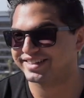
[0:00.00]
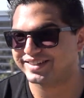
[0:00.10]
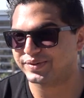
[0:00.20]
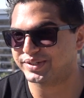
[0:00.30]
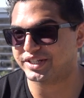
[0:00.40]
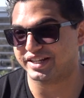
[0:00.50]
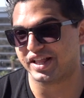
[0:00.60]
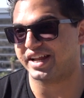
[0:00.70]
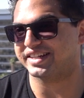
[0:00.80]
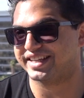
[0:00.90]
We did a
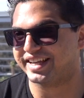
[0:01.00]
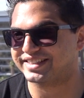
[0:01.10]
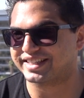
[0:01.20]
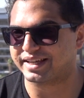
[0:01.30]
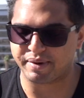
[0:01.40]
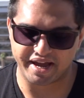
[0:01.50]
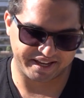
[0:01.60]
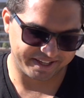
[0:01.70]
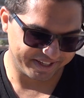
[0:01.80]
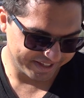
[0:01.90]
lot of takes. Like,
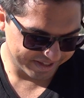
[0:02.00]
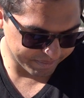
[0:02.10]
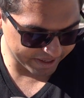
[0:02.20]
my